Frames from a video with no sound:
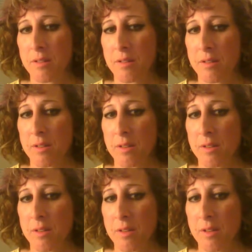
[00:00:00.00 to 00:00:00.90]

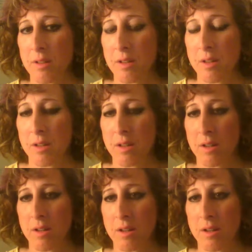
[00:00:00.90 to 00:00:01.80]

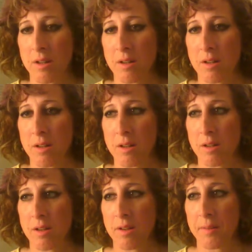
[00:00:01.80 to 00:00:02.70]

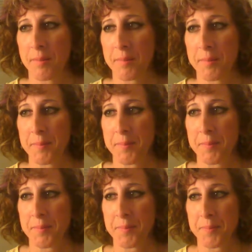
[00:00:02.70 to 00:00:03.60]

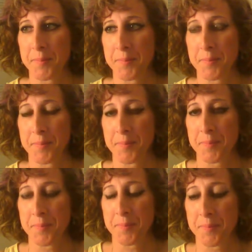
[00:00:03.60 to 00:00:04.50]

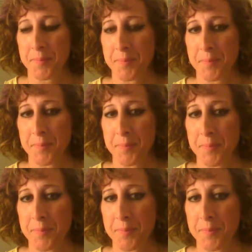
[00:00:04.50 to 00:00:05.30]
This person isn't speaking.